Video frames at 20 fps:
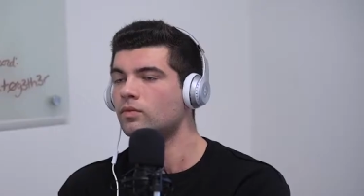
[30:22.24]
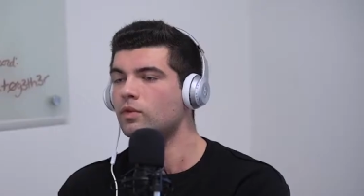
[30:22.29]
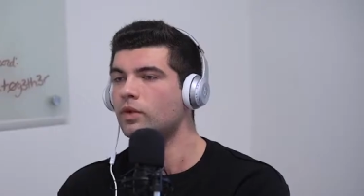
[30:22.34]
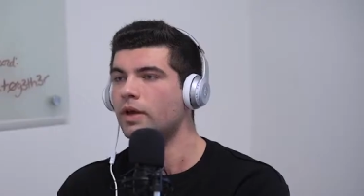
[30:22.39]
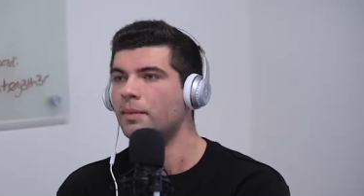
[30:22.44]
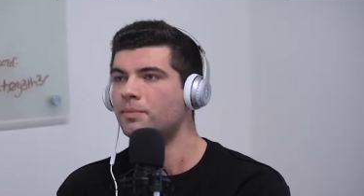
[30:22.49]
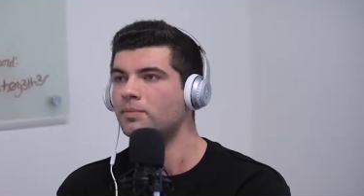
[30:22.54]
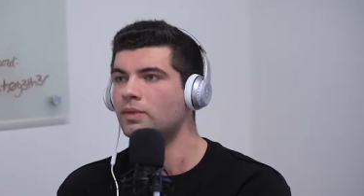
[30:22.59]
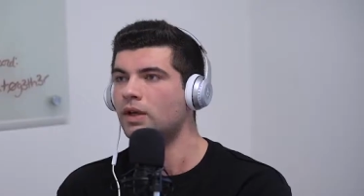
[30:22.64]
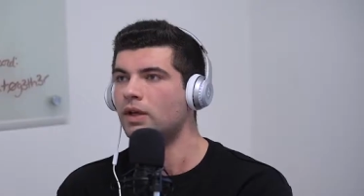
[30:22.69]

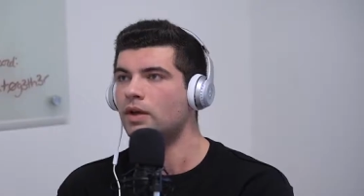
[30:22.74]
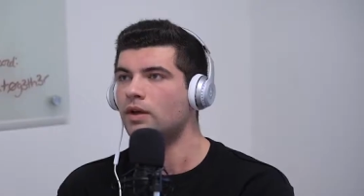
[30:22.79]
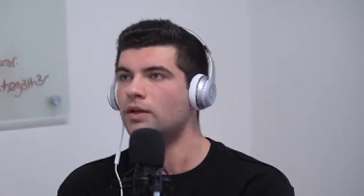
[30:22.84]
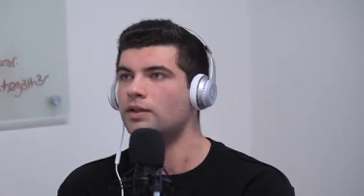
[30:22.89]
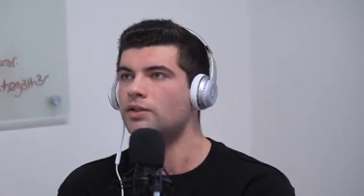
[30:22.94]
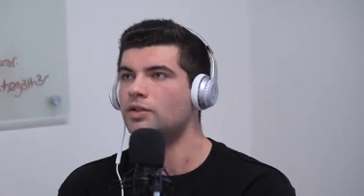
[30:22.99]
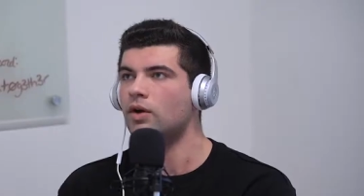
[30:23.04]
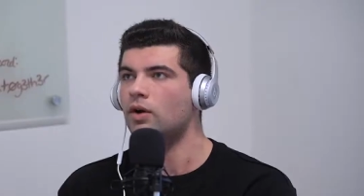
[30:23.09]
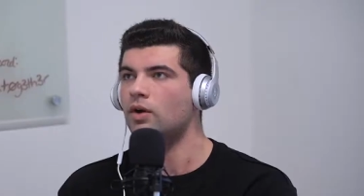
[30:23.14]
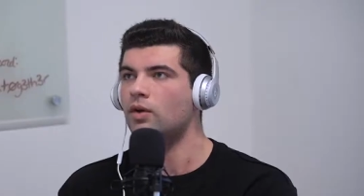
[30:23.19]
Okay.
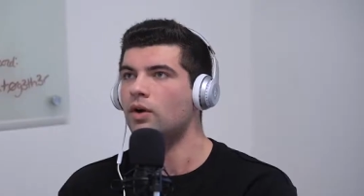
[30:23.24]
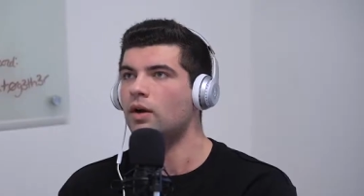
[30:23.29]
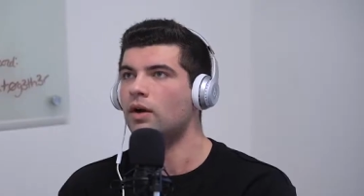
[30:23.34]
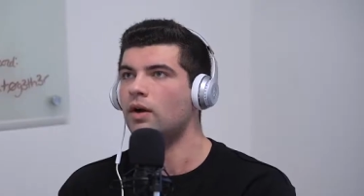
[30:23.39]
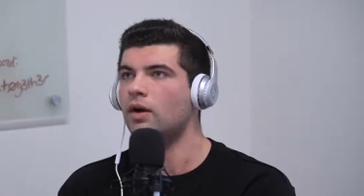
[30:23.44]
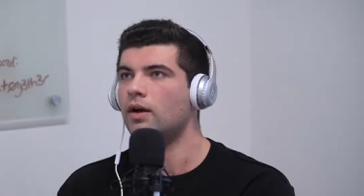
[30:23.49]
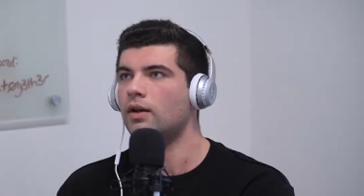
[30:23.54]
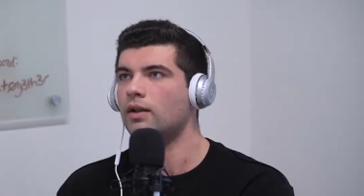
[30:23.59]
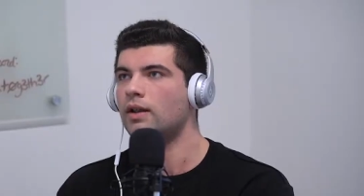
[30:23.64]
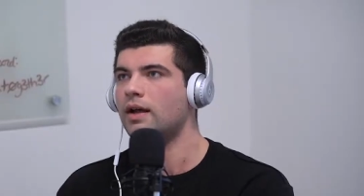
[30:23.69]
So
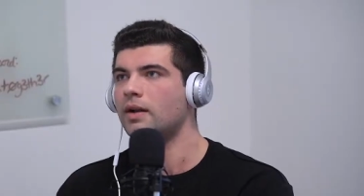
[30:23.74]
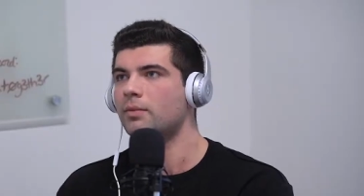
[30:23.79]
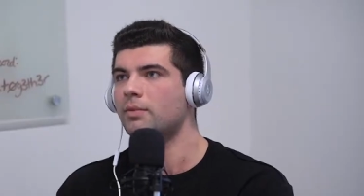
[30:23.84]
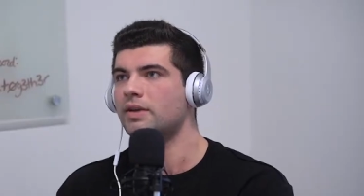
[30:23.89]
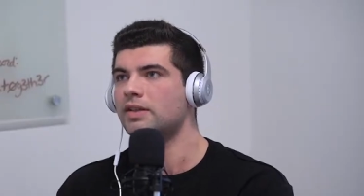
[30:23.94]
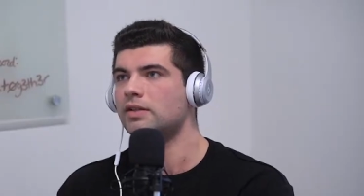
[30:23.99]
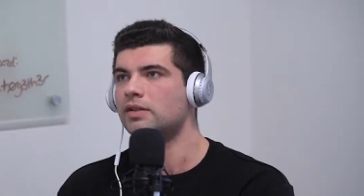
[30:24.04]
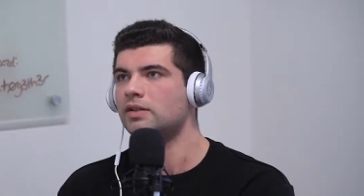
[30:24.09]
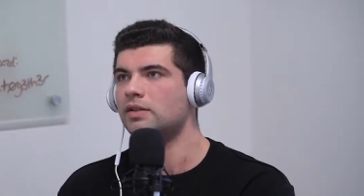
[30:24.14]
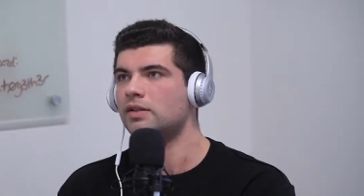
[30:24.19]
a lot of
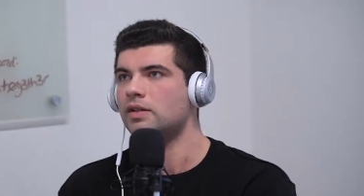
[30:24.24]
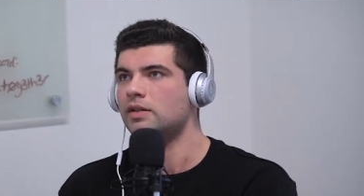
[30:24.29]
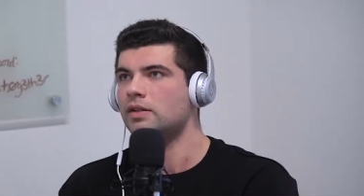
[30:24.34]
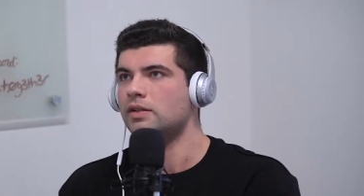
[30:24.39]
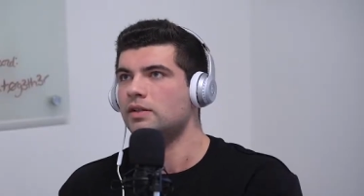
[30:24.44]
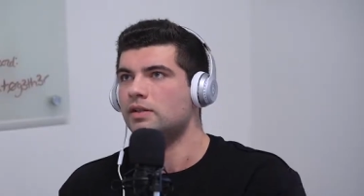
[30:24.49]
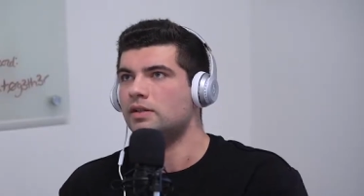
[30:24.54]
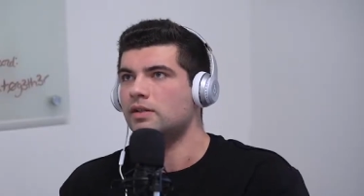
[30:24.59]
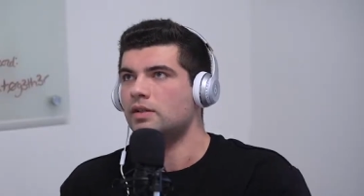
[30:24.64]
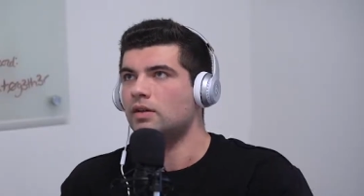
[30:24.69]

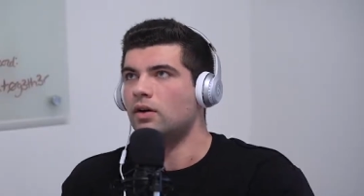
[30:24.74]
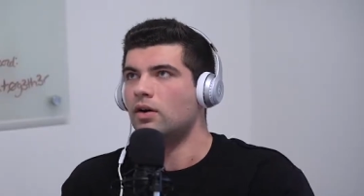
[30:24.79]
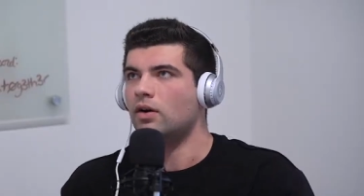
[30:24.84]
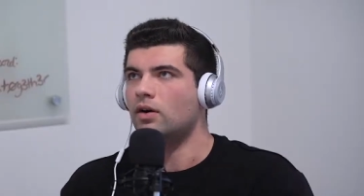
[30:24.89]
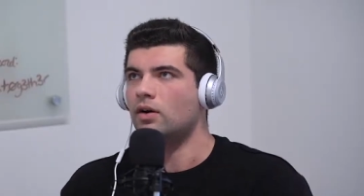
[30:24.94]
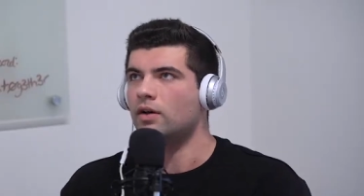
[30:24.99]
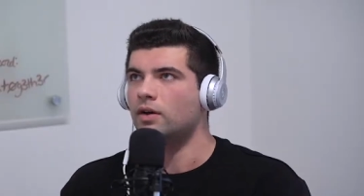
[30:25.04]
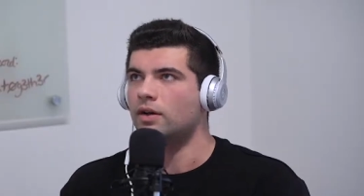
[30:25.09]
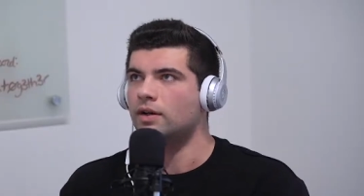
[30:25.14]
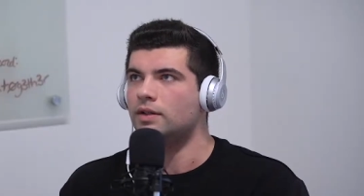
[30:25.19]
businesses
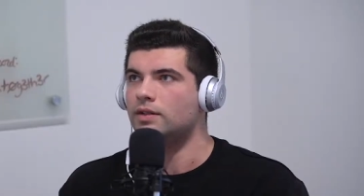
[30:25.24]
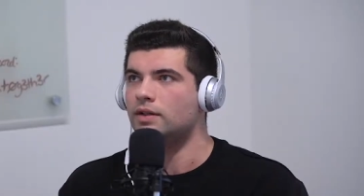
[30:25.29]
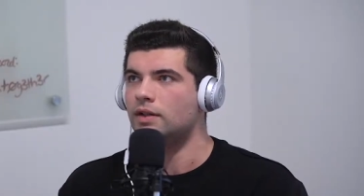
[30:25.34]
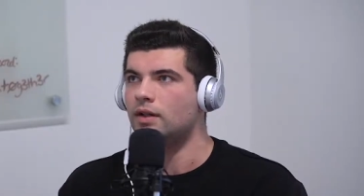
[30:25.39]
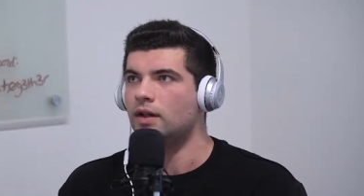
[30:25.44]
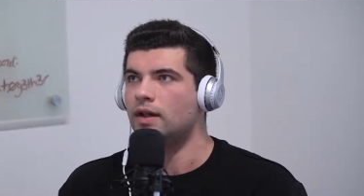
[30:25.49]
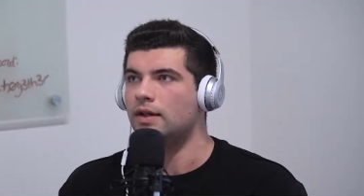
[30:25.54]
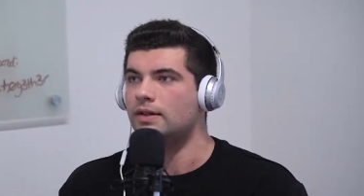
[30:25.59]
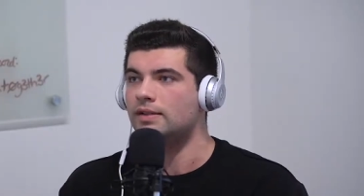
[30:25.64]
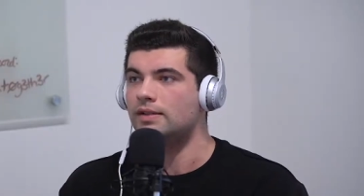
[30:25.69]
aren't
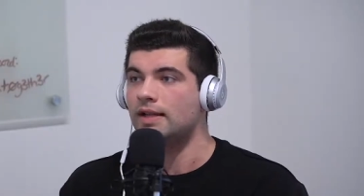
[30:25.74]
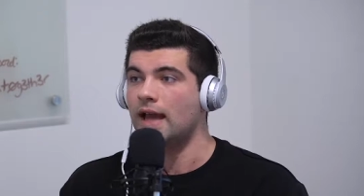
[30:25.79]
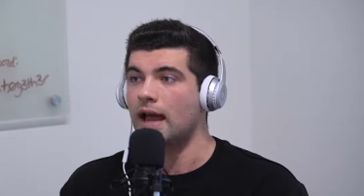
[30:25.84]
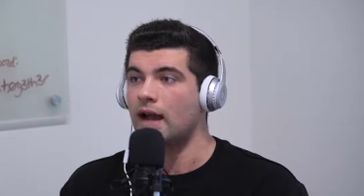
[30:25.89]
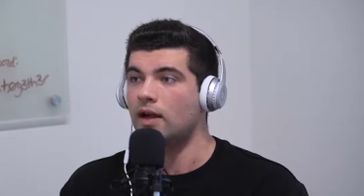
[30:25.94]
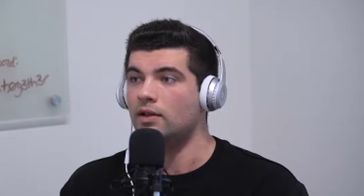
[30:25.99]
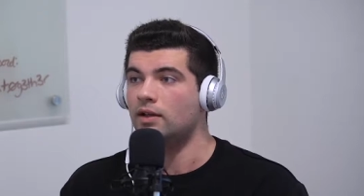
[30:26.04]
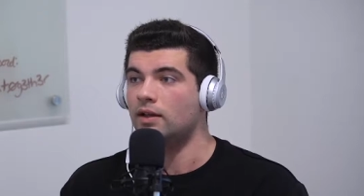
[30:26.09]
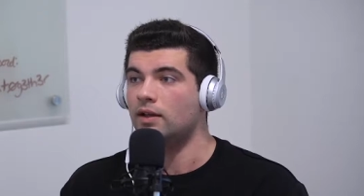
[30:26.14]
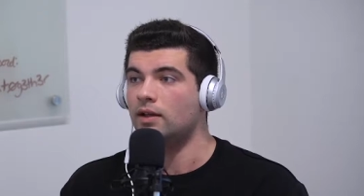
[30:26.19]

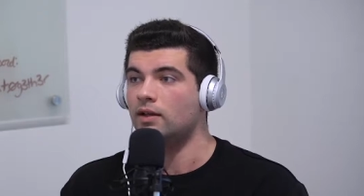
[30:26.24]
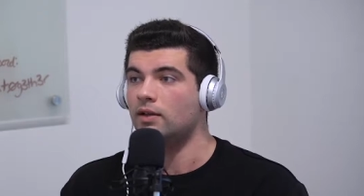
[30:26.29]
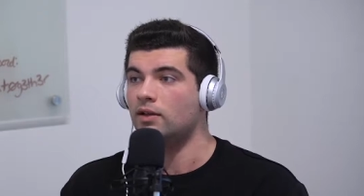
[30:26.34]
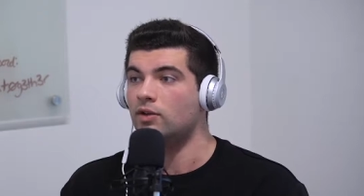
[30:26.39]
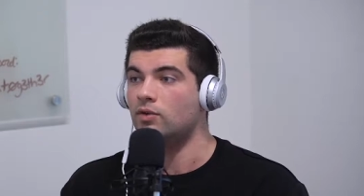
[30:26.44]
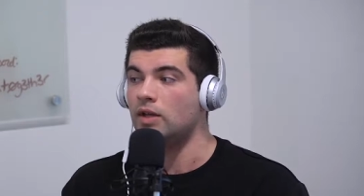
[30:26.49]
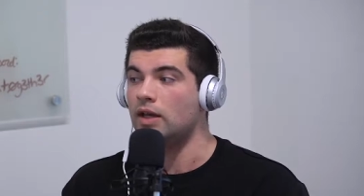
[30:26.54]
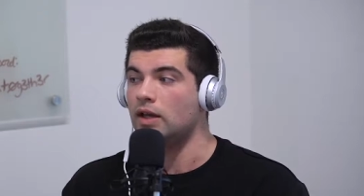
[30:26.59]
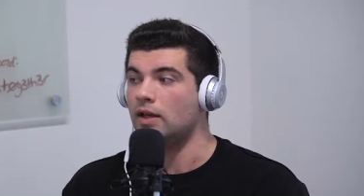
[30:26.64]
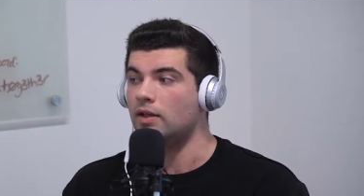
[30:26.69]
exactly
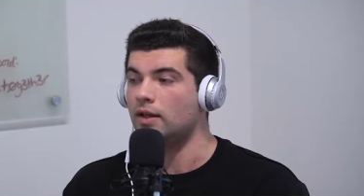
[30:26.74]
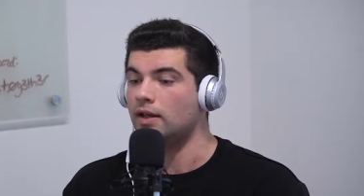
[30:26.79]
unique.